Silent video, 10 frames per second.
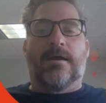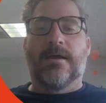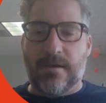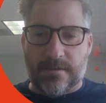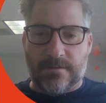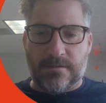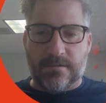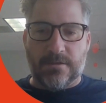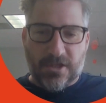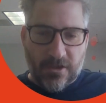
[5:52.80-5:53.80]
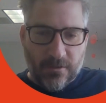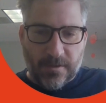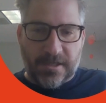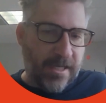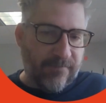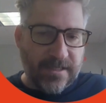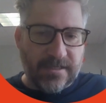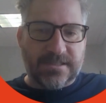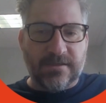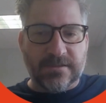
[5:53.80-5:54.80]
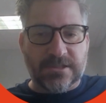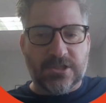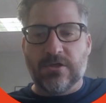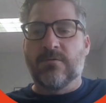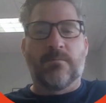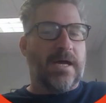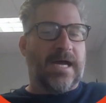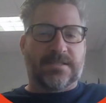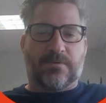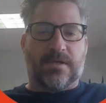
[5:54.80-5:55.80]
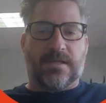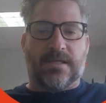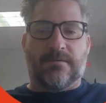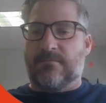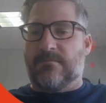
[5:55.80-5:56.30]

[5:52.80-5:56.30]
Do you know what the Navy SEALs do? Box breathing.